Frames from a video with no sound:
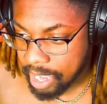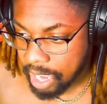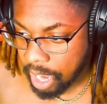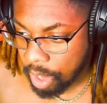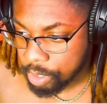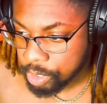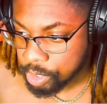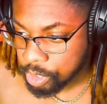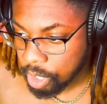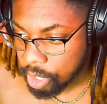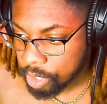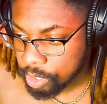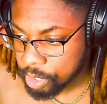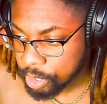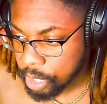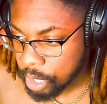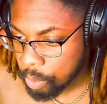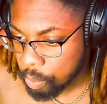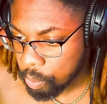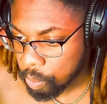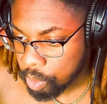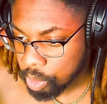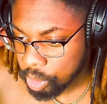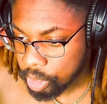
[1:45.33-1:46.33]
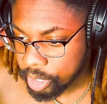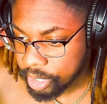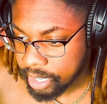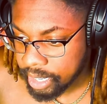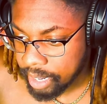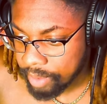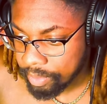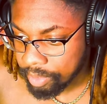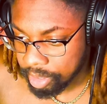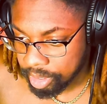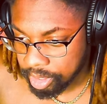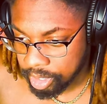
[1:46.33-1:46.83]
I was starting to get worried at
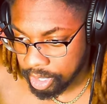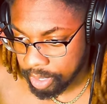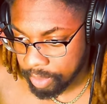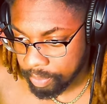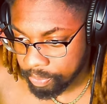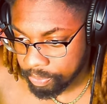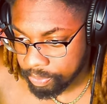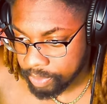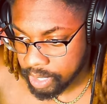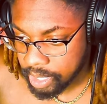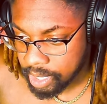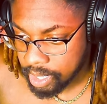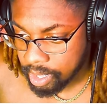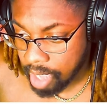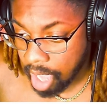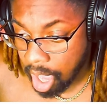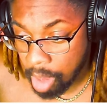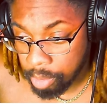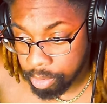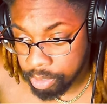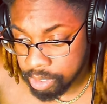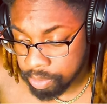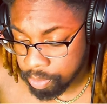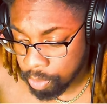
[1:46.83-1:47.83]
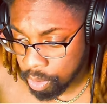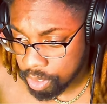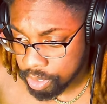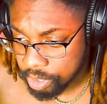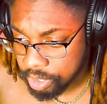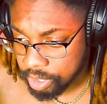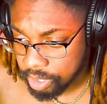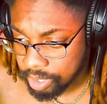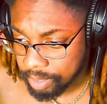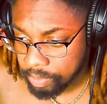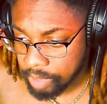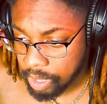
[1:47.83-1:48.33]
everything. How was
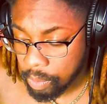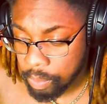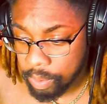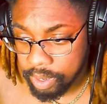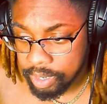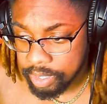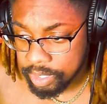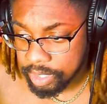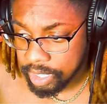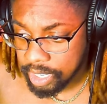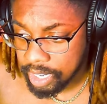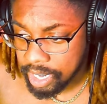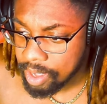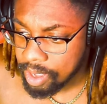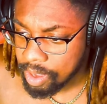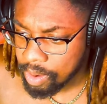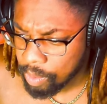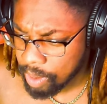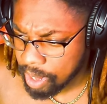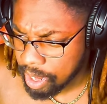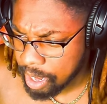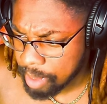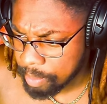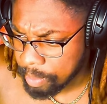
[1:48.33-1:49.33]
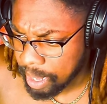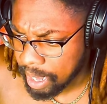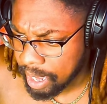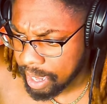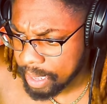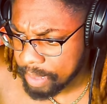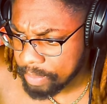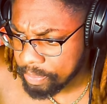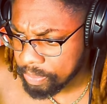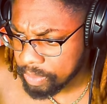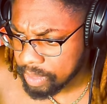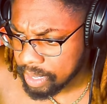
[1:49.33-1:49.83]
Morrison? Where is he? Where am
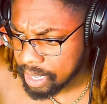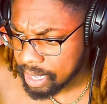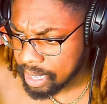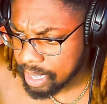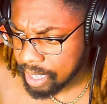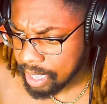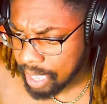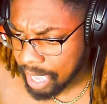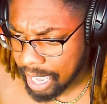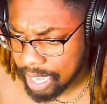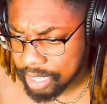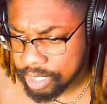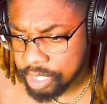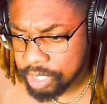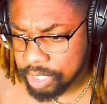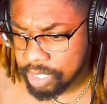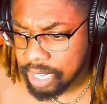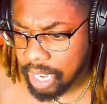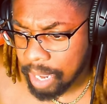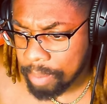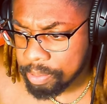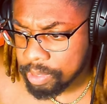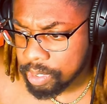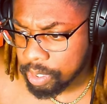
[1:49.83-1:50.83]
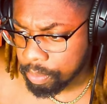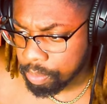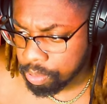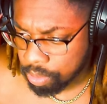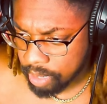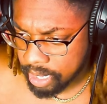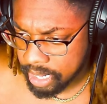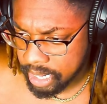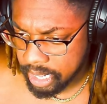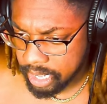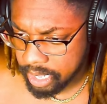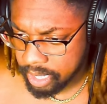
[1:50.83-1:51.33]
I? I just stopped to
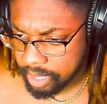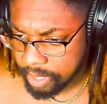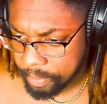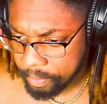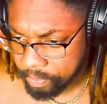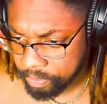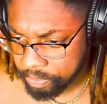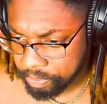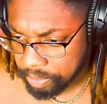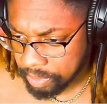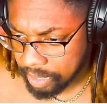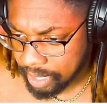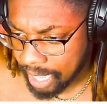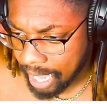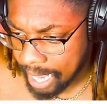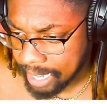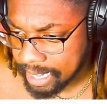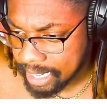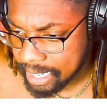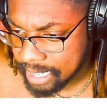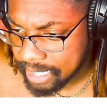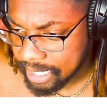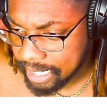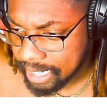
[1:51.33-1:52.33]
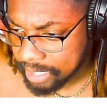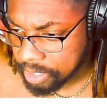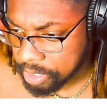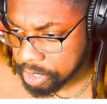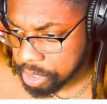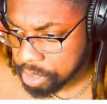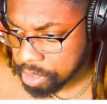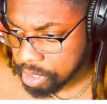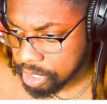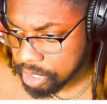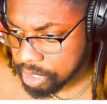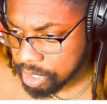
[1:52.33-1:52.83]
breathe. I need to get the
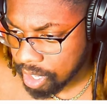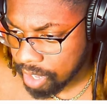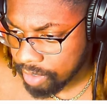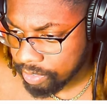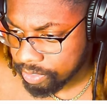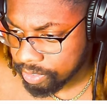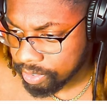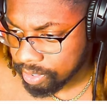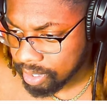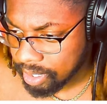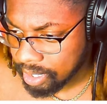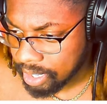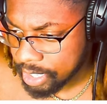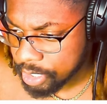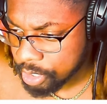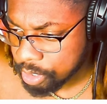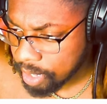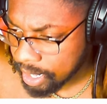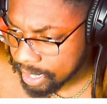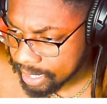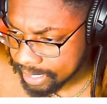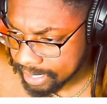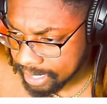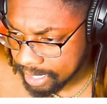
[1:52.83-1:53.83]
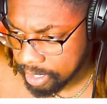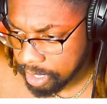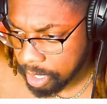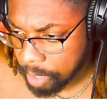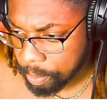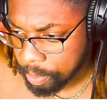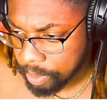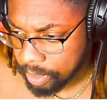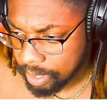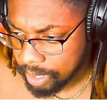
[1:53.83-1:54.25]
stress off and try to get up.